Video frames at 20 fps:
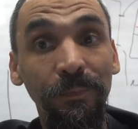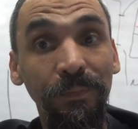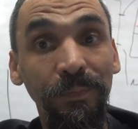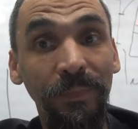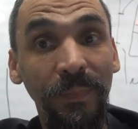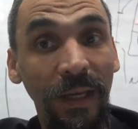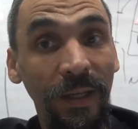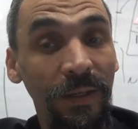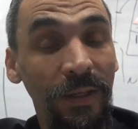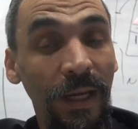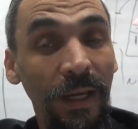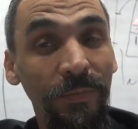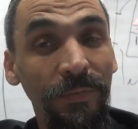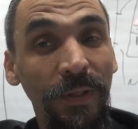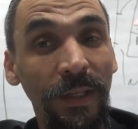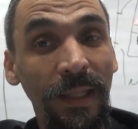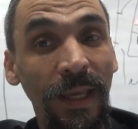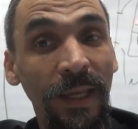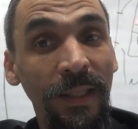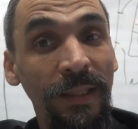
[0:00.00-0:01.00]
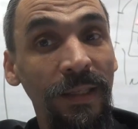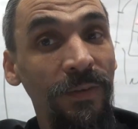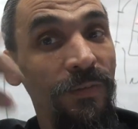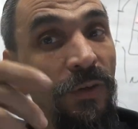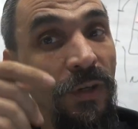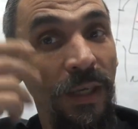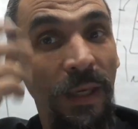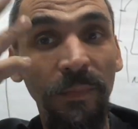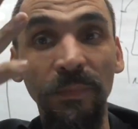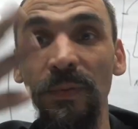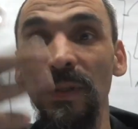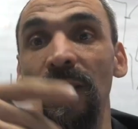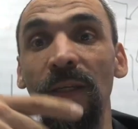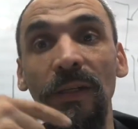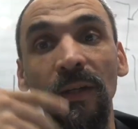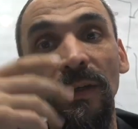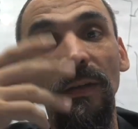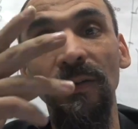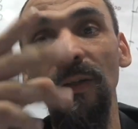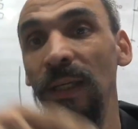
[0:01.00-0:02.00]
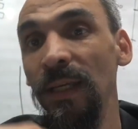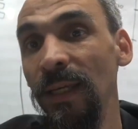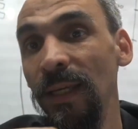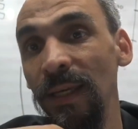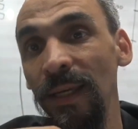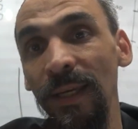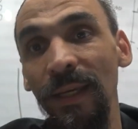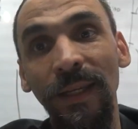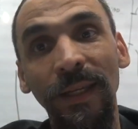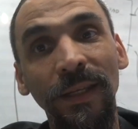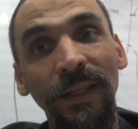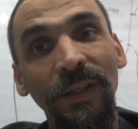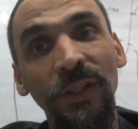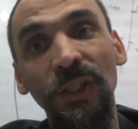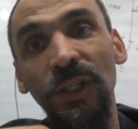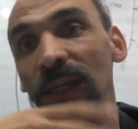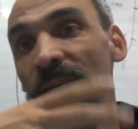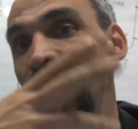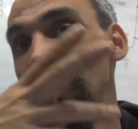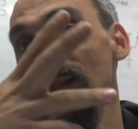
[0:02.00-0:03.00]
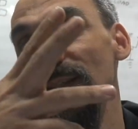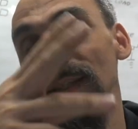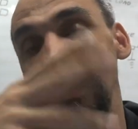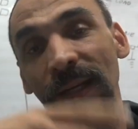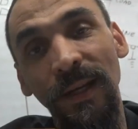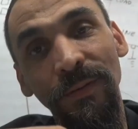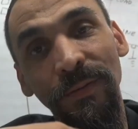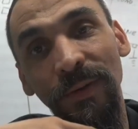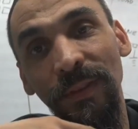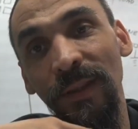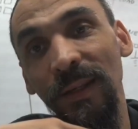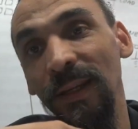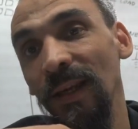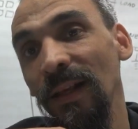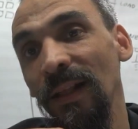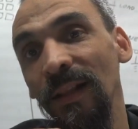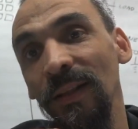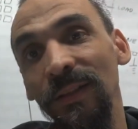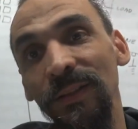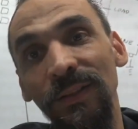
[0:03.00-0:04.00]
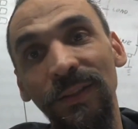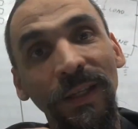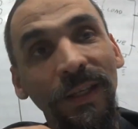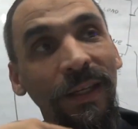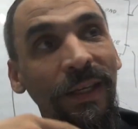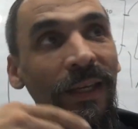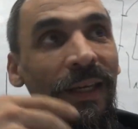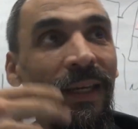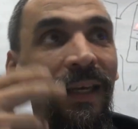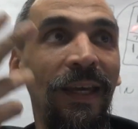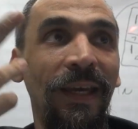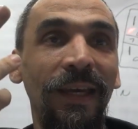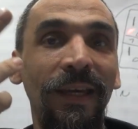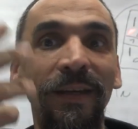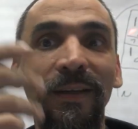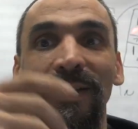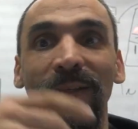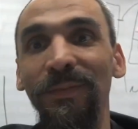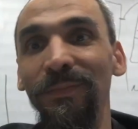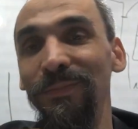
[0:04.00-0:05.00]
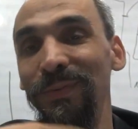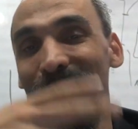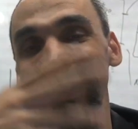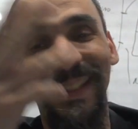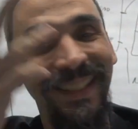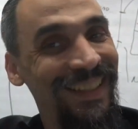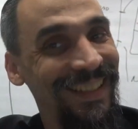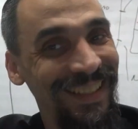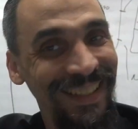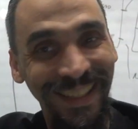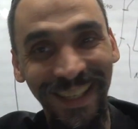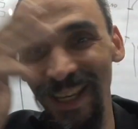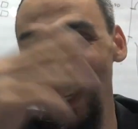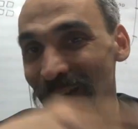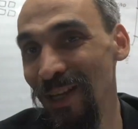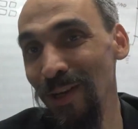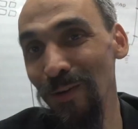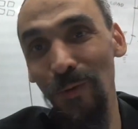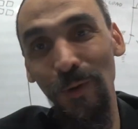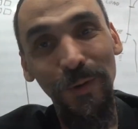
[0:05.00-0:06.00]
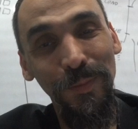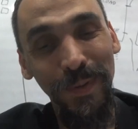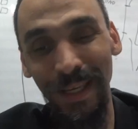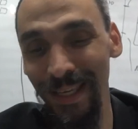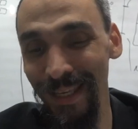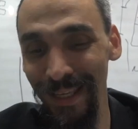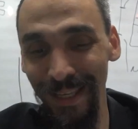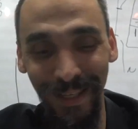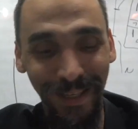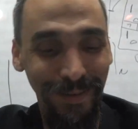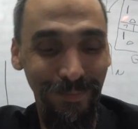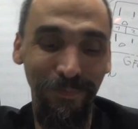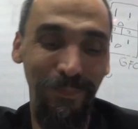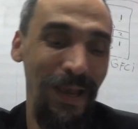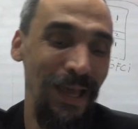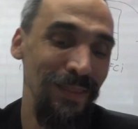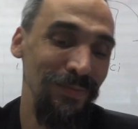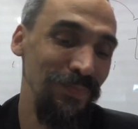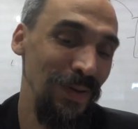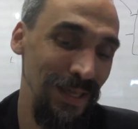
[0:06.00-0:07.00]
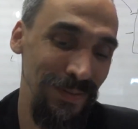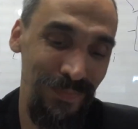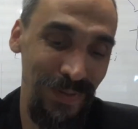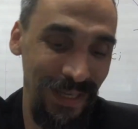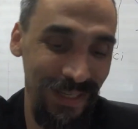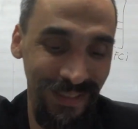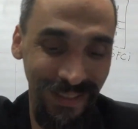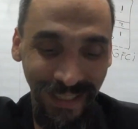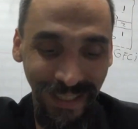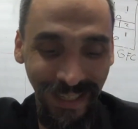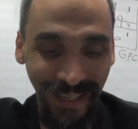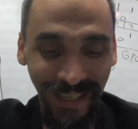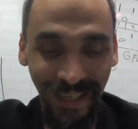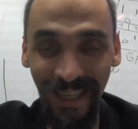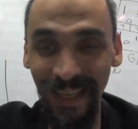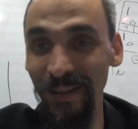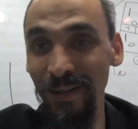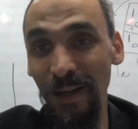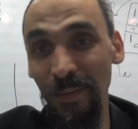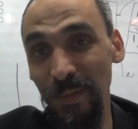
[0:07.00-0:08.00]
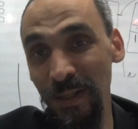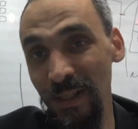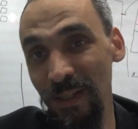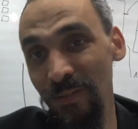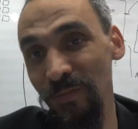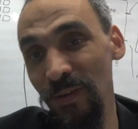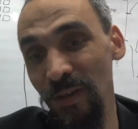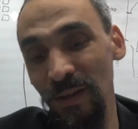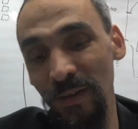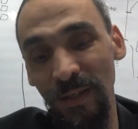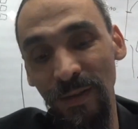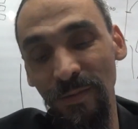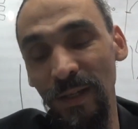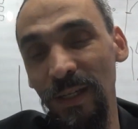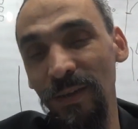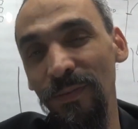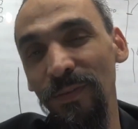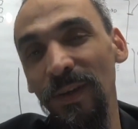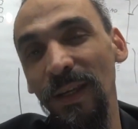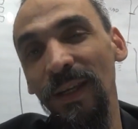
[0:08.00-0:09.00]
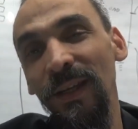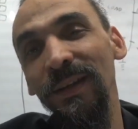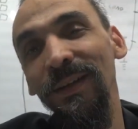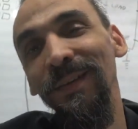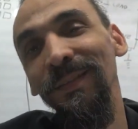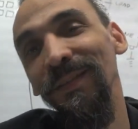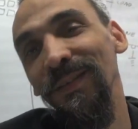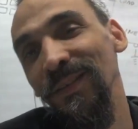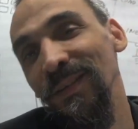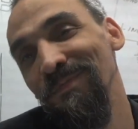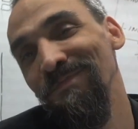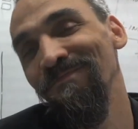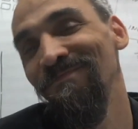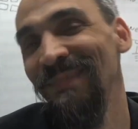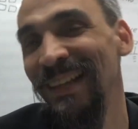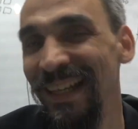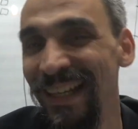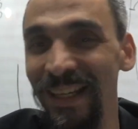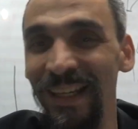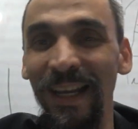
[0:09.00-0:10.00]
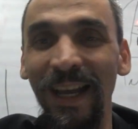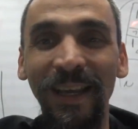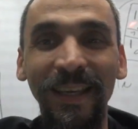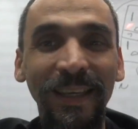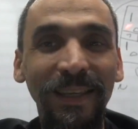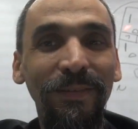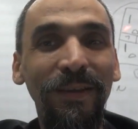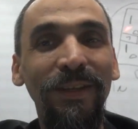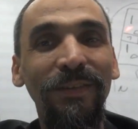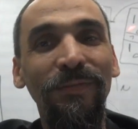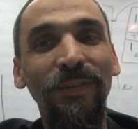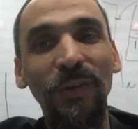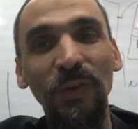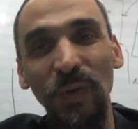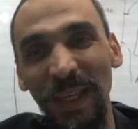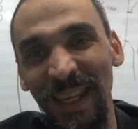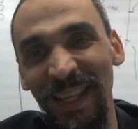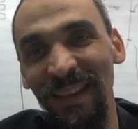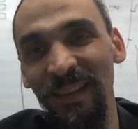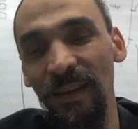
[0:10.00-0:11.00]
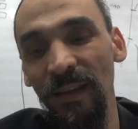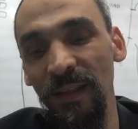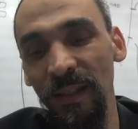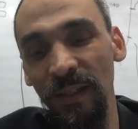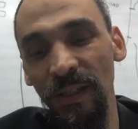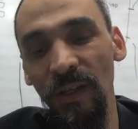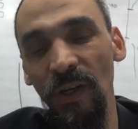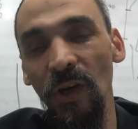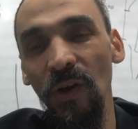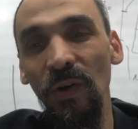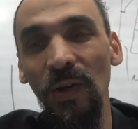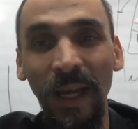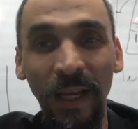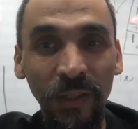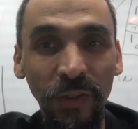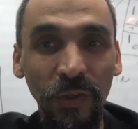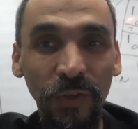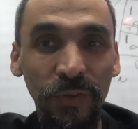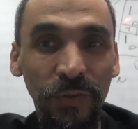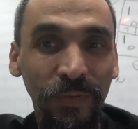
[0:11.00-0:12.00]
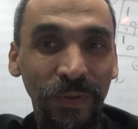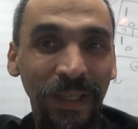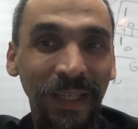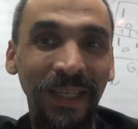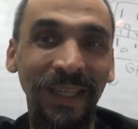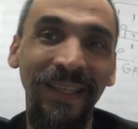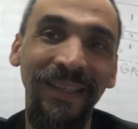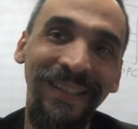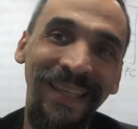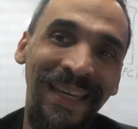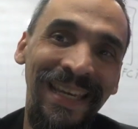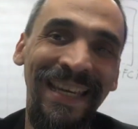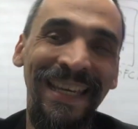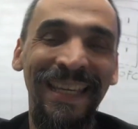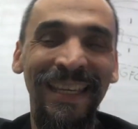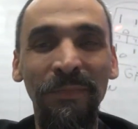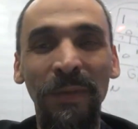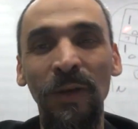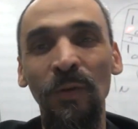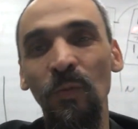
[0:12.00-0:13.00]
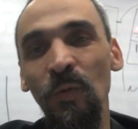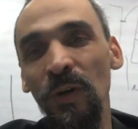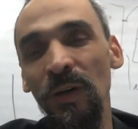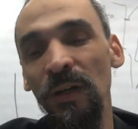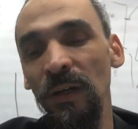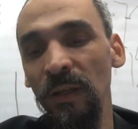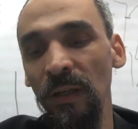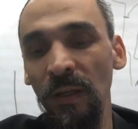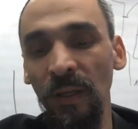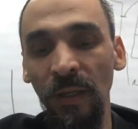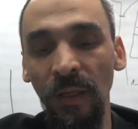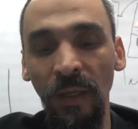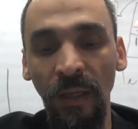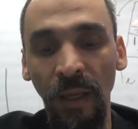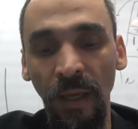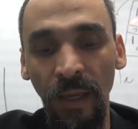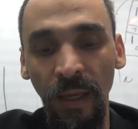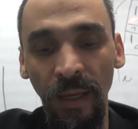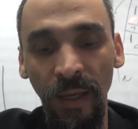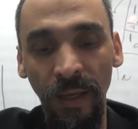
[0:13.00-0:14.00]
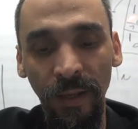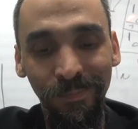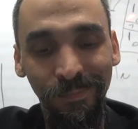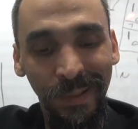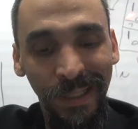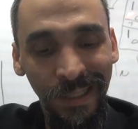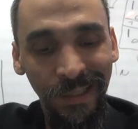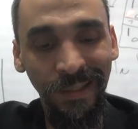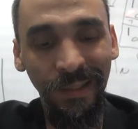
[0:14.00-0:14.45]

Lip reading: after that, if you keep, you know, eating cheese and everything else, it will be bad again. I mean, even if you eat, you know, lactose free, yeah, it may work. But